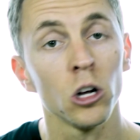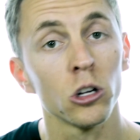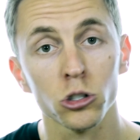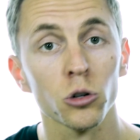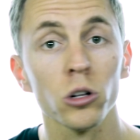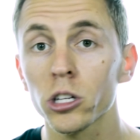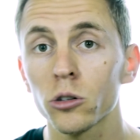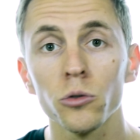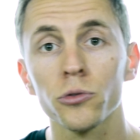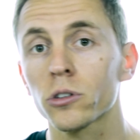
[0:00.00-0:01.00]
Surely
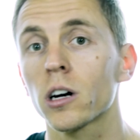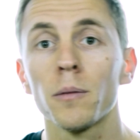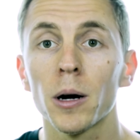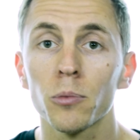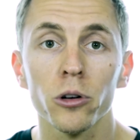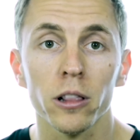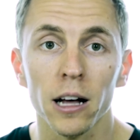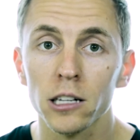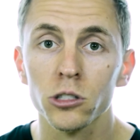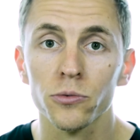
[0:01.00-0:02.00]
you've come up with
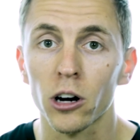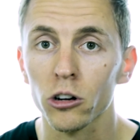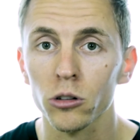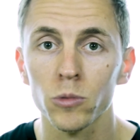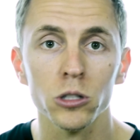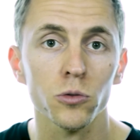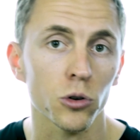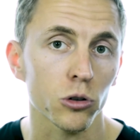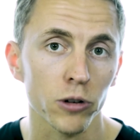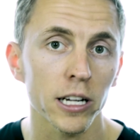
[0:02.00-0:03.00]
lots of arguments for
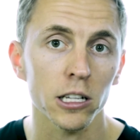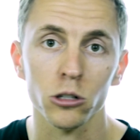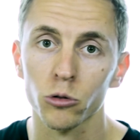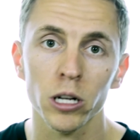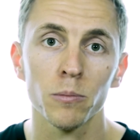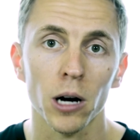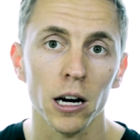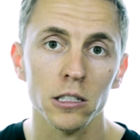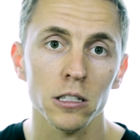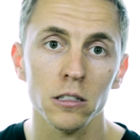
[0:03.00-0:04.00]
the red and the green
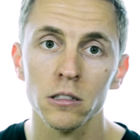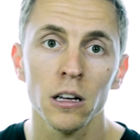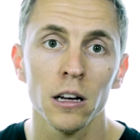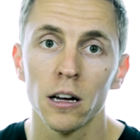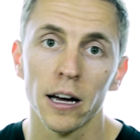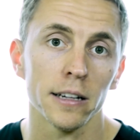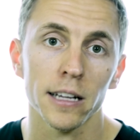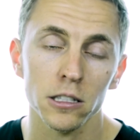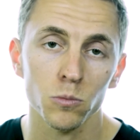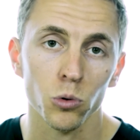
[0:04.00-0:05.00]
boxes, and
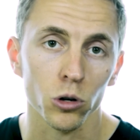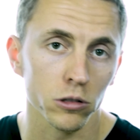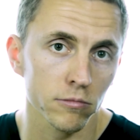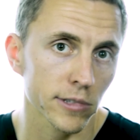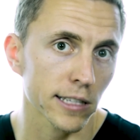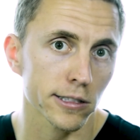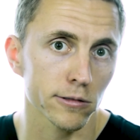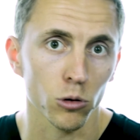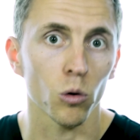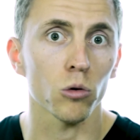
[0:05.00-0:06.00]
that's important. That's
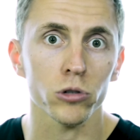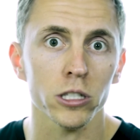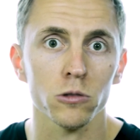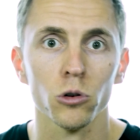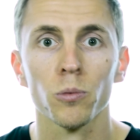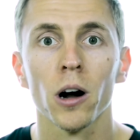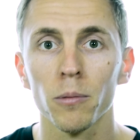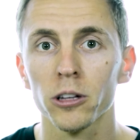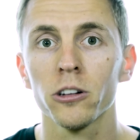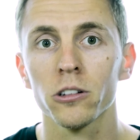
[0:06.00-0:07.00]
the whole reason you're
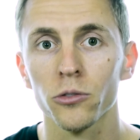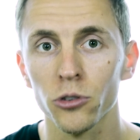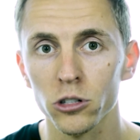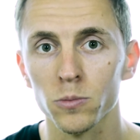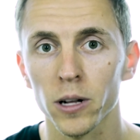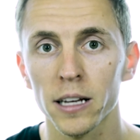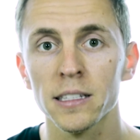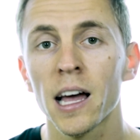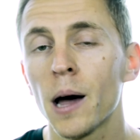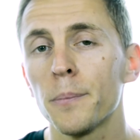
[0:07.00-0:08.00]
probably here in the first place.
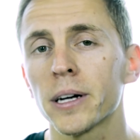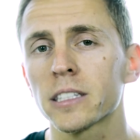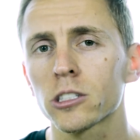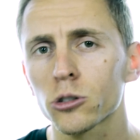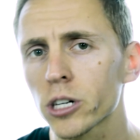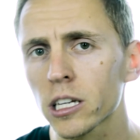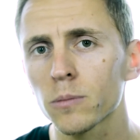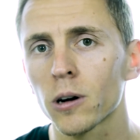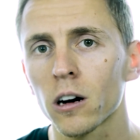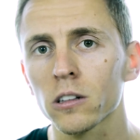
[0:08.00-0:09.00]
But the tricky
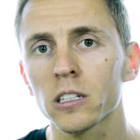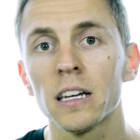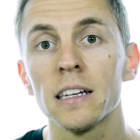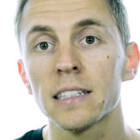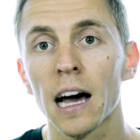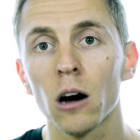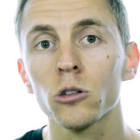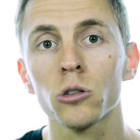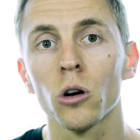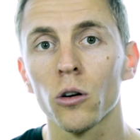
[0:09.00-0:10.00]
part is how
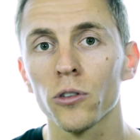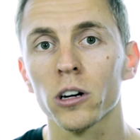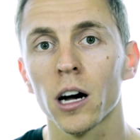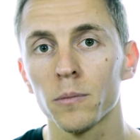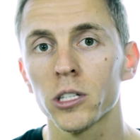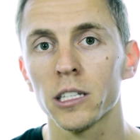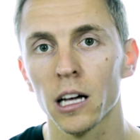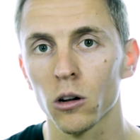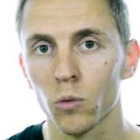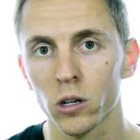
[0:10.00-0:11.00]
to overcome the
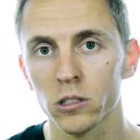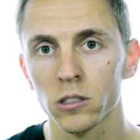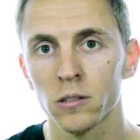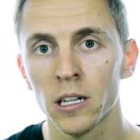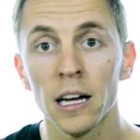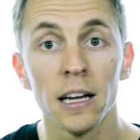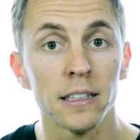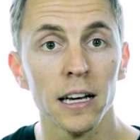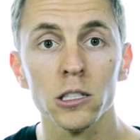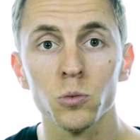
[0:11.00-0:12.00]
yellow ones.
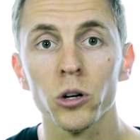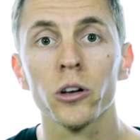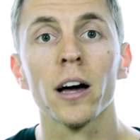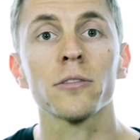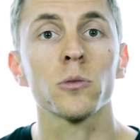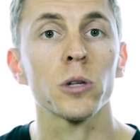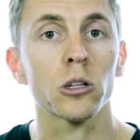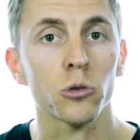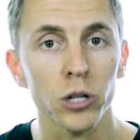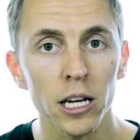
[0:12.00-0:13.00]
That's where you have to be
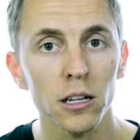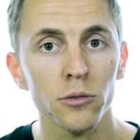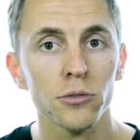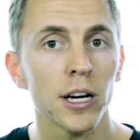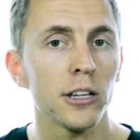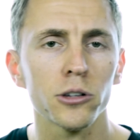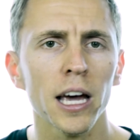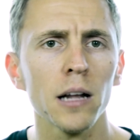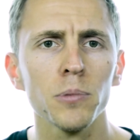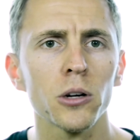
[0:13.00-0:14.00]
creative, and you
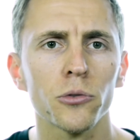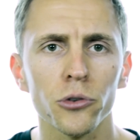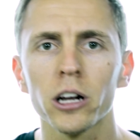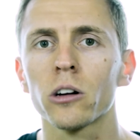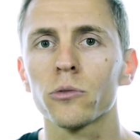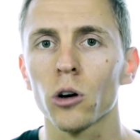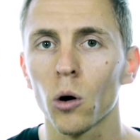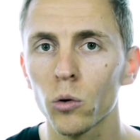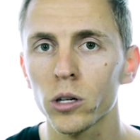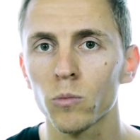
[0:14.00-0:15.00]
can't be afraid of your
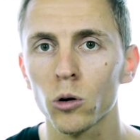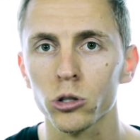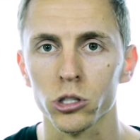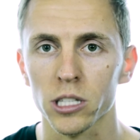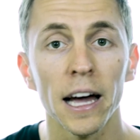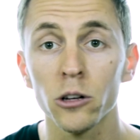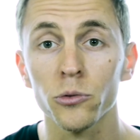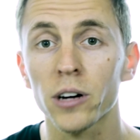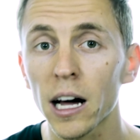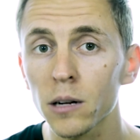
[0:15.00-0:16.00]
own emotions. And you've
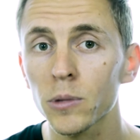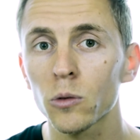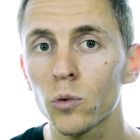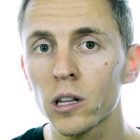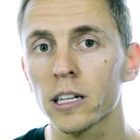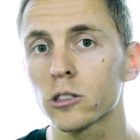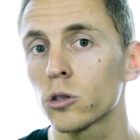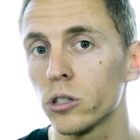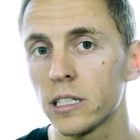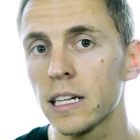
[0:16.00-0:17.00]
got to be willing to
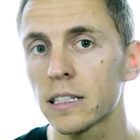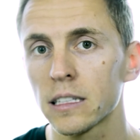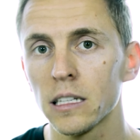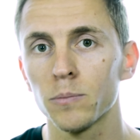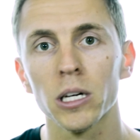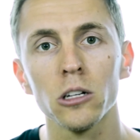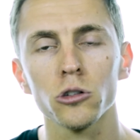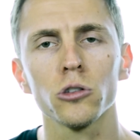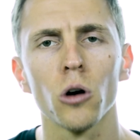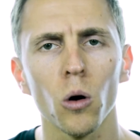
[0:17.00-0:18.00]
dig deep into
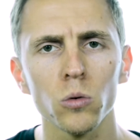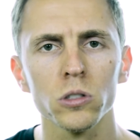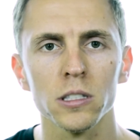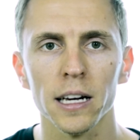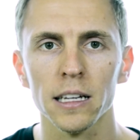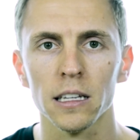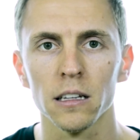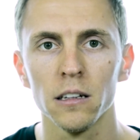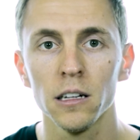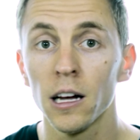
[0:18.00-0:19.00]
your own psyche.
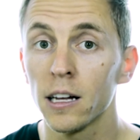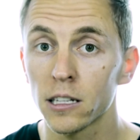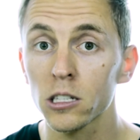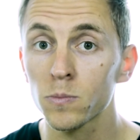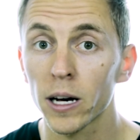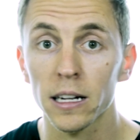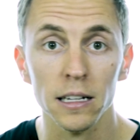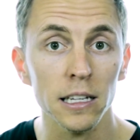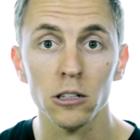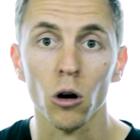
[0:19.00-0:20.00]
This might
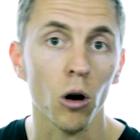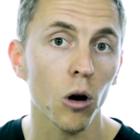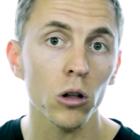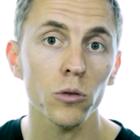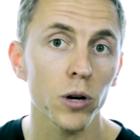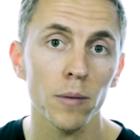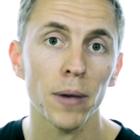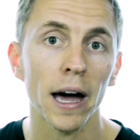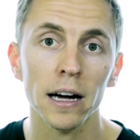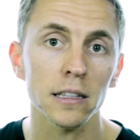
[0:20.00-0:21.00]
lead all the way
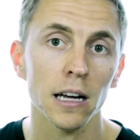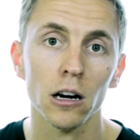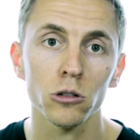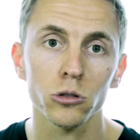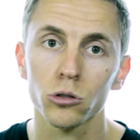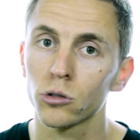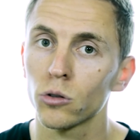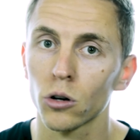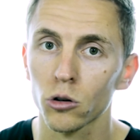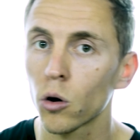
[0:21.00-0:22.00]
back down to
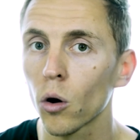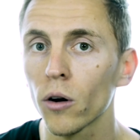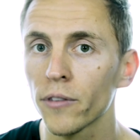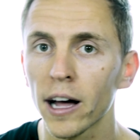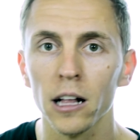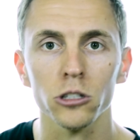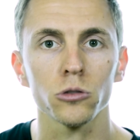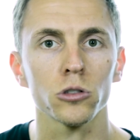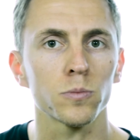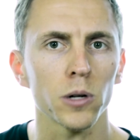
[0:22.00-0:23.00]
your core
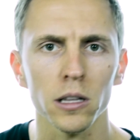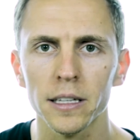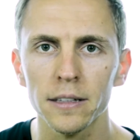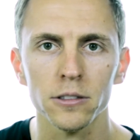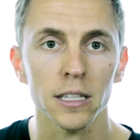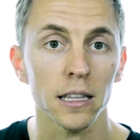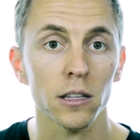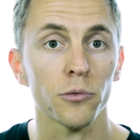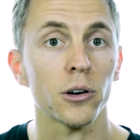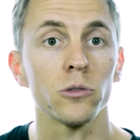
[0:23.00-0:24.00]
values, beliefs, and the
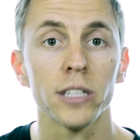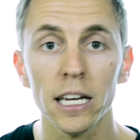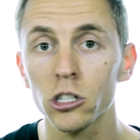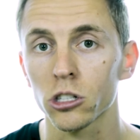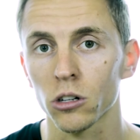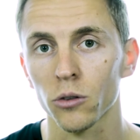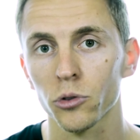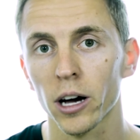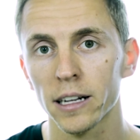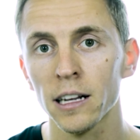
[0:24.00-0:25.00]
foundation of
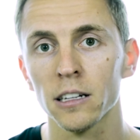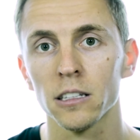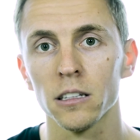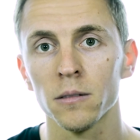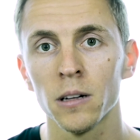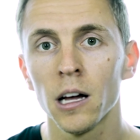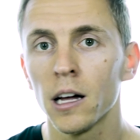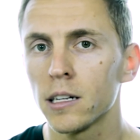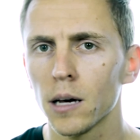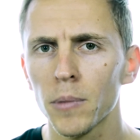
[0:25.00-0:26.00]
your identity.
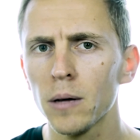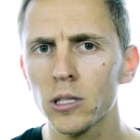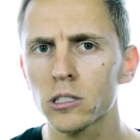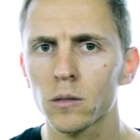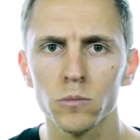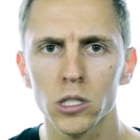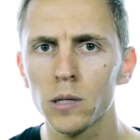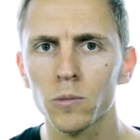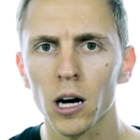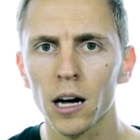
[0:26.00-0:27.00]
There may be some
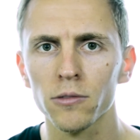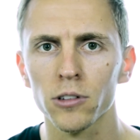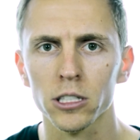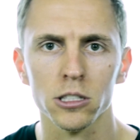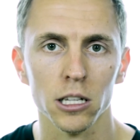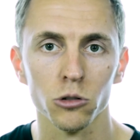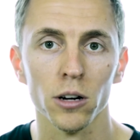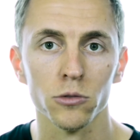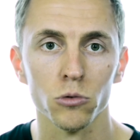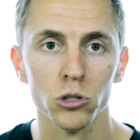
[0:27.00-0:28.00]
deep conflicts that you
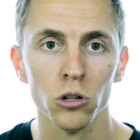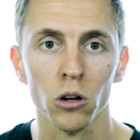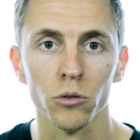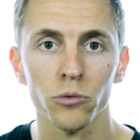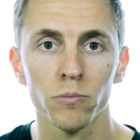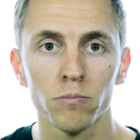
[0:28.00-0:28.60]
have to resolve.